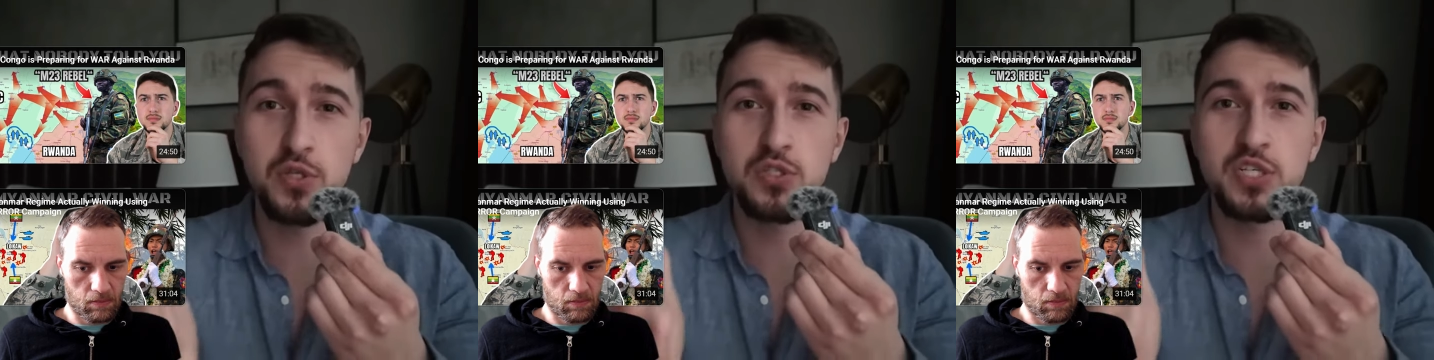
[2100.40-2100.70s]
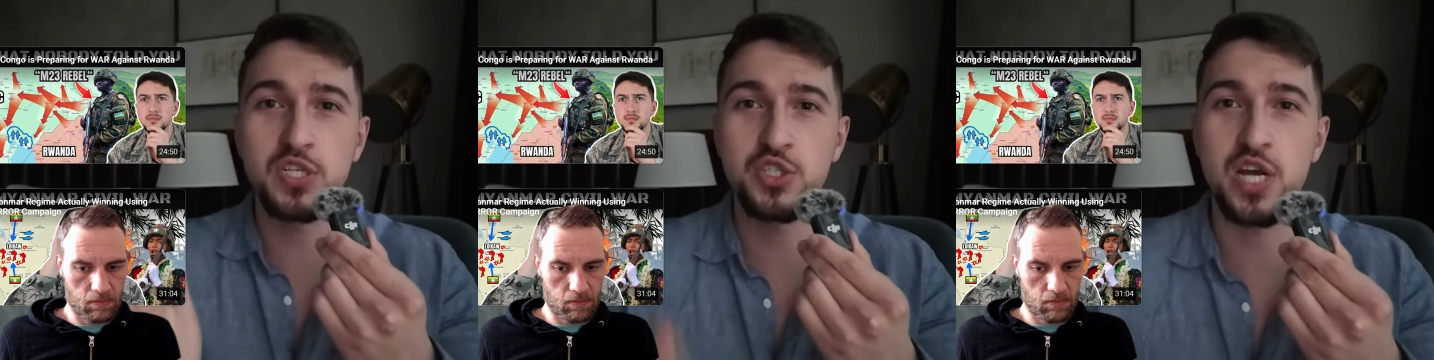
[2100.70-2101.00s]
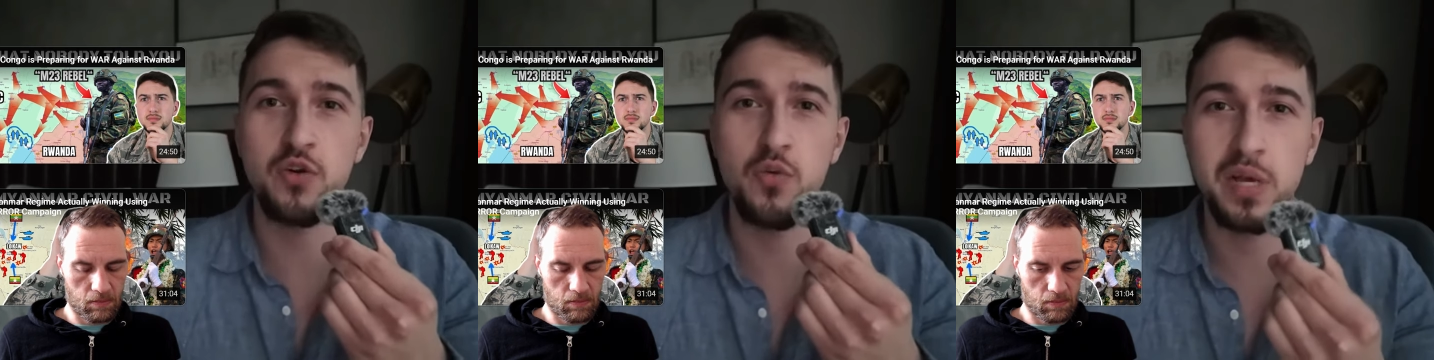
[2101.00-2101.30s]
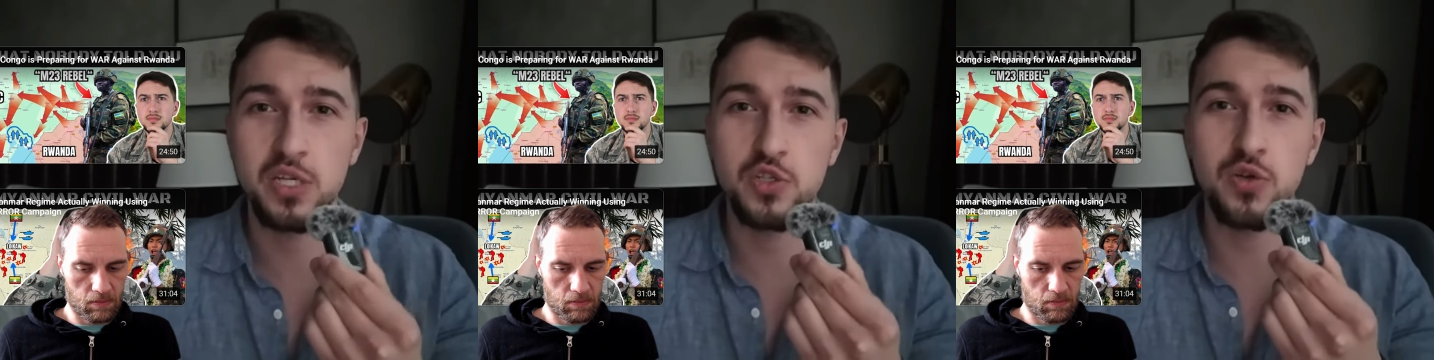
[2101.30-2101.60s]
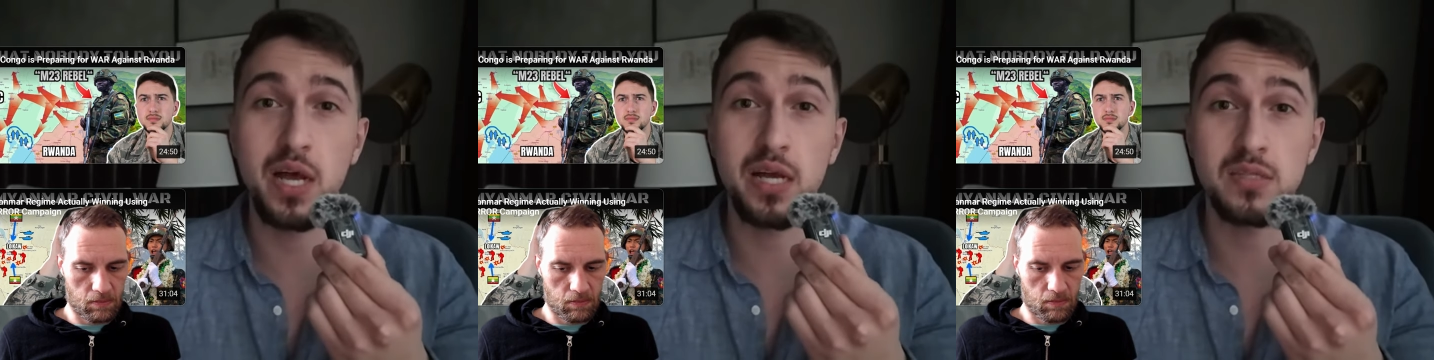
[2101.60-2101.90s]
Speaker 1: If you're new to this channel, make sure
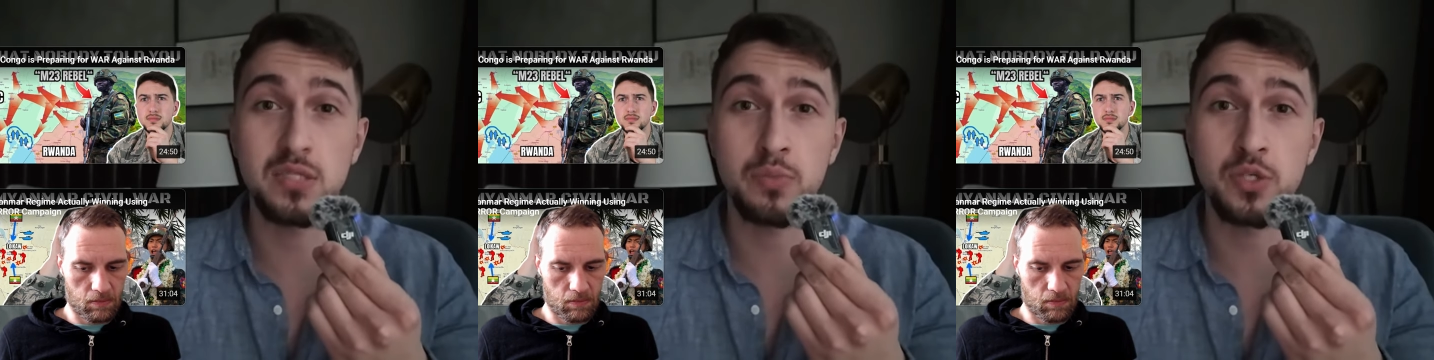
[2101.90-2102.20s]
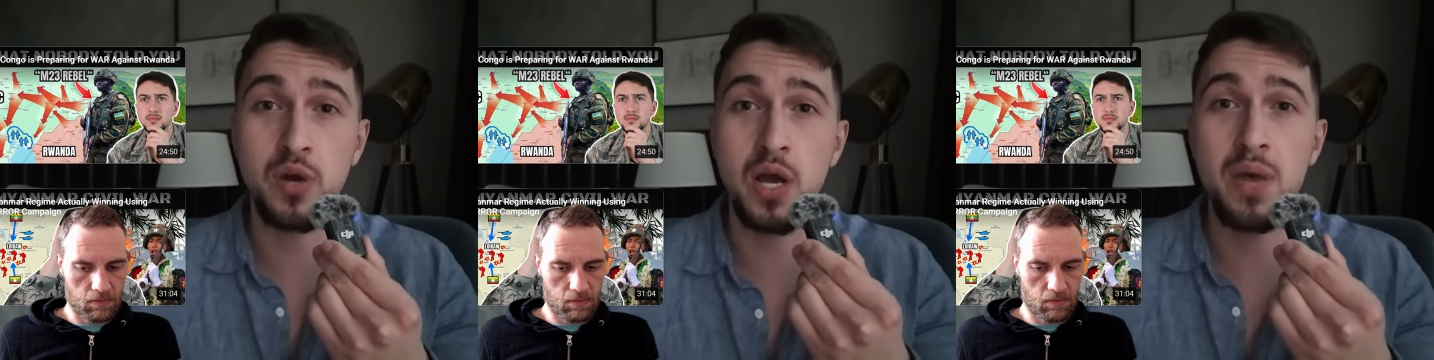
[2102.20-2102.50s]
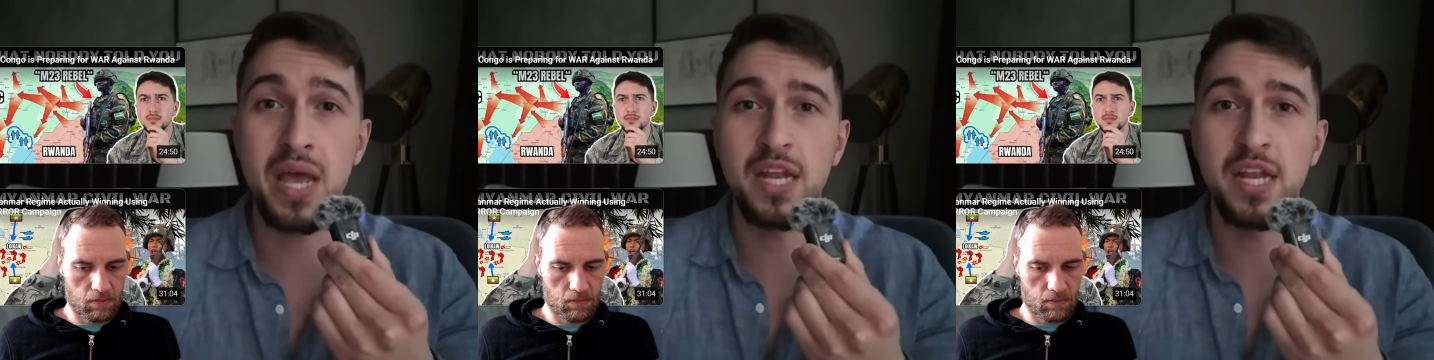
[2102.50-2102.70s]
to like and subscribe.